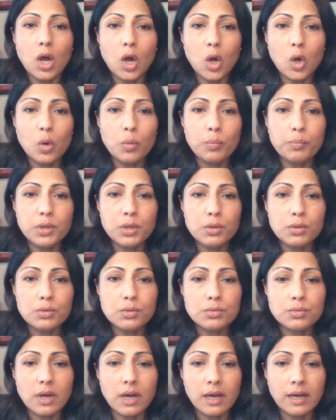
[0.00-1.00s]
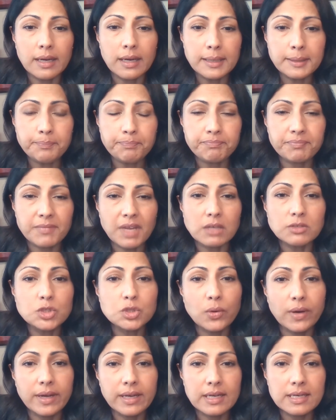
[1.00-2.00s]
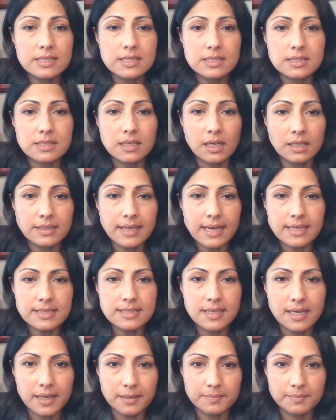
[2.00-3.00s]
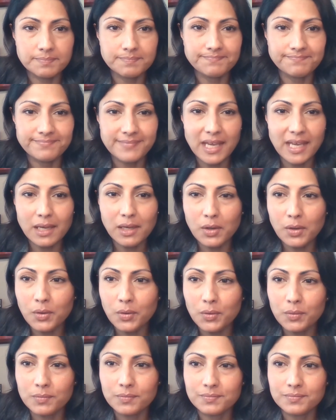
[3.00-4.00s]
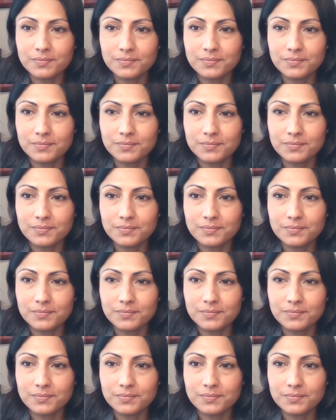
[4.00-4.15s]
hope you join us next time. Thank you.